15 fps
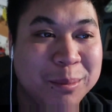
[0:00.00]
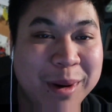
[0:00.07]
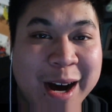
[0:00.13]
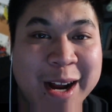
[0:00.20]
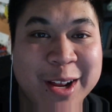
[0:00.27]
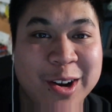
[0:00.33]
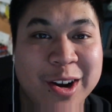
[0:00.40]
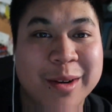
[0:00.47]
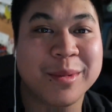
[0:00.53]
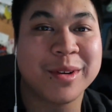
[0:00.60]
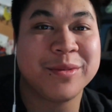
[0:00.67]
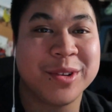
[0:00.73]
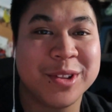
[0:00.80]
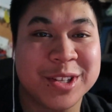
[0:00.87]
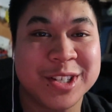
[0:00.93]
body
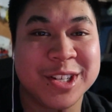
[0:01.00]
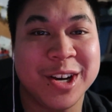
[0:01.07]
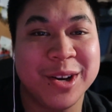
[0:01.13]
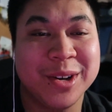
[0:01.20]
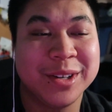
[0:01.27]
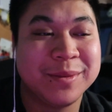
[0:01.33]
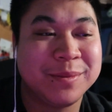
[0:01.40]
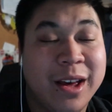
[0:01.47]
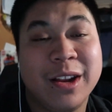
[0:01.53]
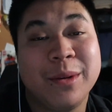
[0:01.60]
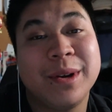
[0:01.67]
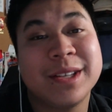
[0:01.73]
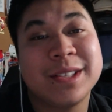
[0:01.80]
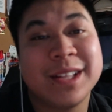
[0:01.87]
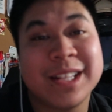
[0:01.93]
armor for the snow.
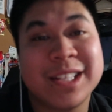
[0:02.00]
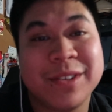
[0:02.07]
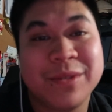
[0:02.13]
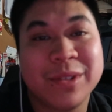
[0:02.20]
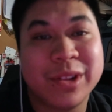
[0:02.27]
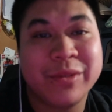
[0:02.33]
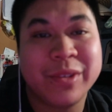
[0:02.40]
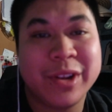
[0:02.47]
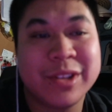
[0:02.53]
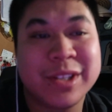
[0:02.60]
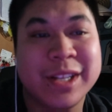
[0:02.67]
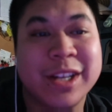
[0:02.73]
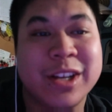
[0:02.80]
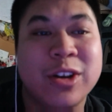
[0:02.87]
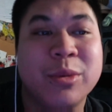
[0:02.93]
Anyways, that's it for the video
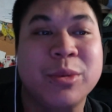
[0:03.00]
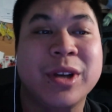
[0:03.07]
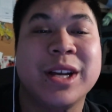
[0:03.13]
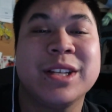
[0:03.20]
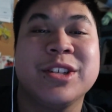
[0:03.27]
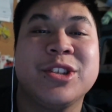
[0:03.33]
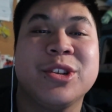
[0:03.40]
today. Hope you guys